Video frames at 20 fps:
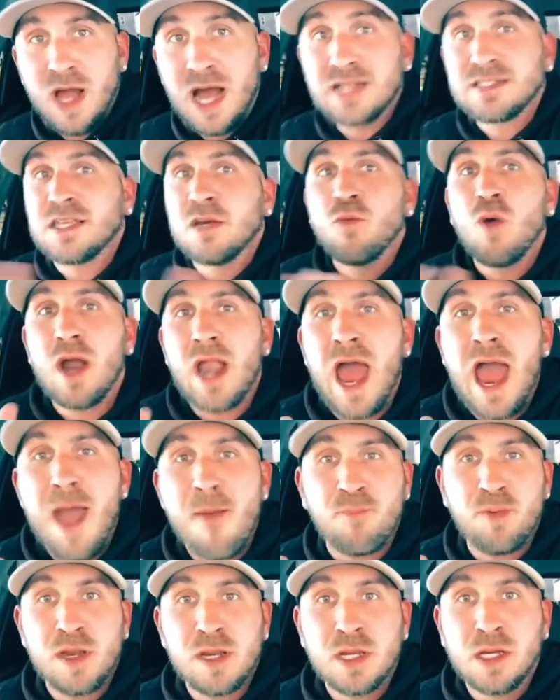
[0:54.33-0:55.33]
I said, what
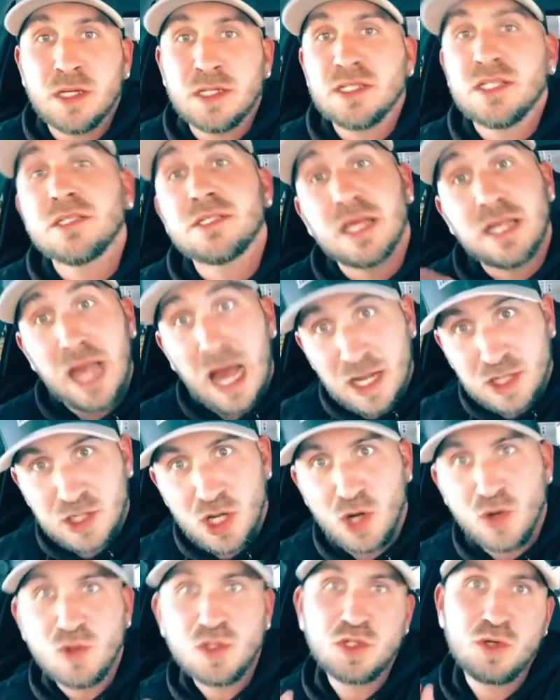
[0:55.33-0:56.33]
happened? She said, I
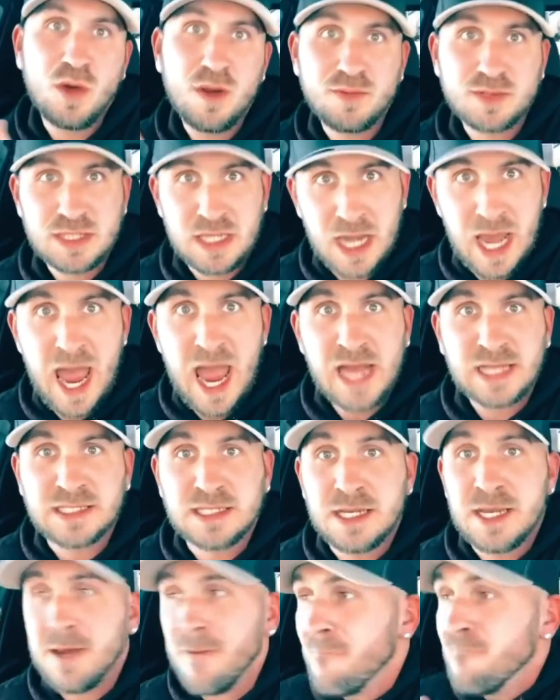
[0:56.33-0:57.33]
told you it was an accident.